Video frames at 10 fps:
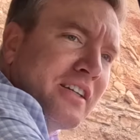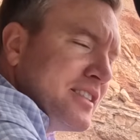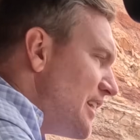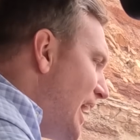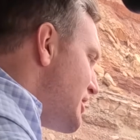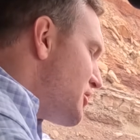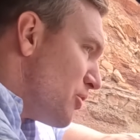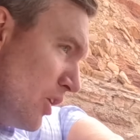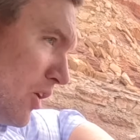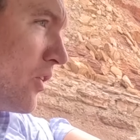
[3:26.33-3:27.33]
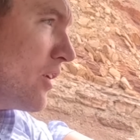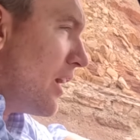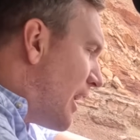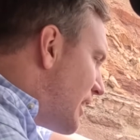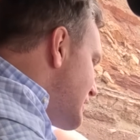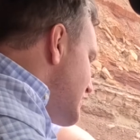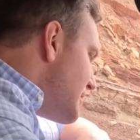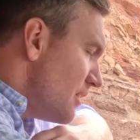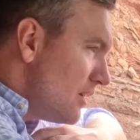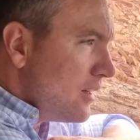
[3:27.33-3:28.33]
to see the edge of the road, and it's,
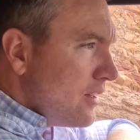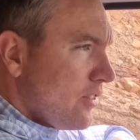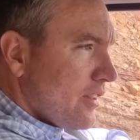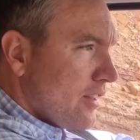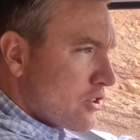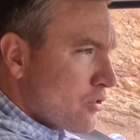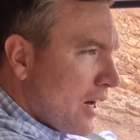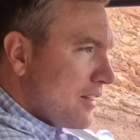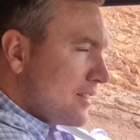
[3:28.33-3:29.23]
the trail